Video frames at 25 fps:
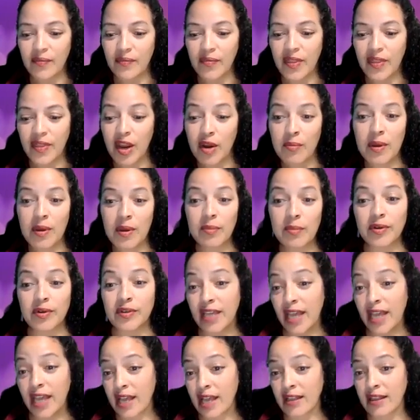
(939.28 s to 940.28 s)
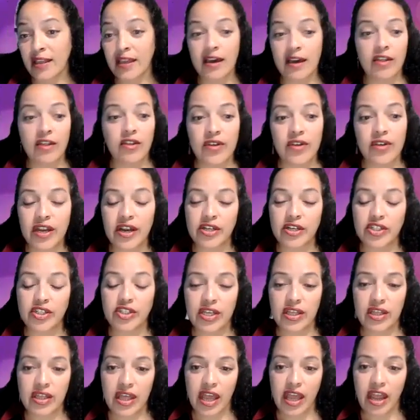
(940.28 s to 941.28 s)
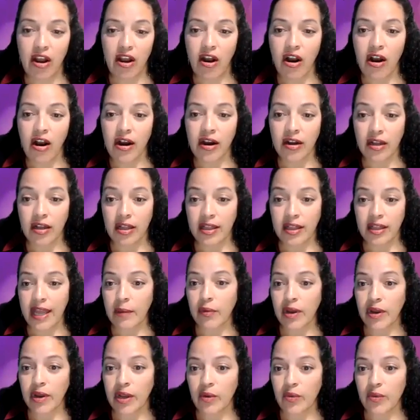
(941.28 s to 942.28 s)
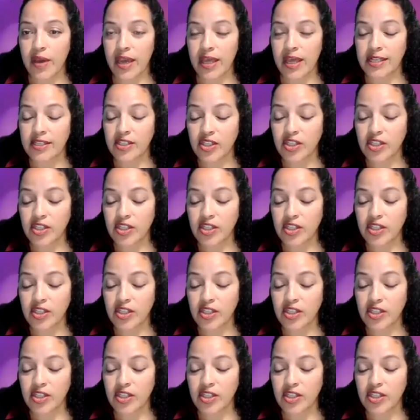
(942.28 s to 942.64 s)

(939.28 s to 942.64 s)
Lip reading: their members and the other ERG they are collaborating with.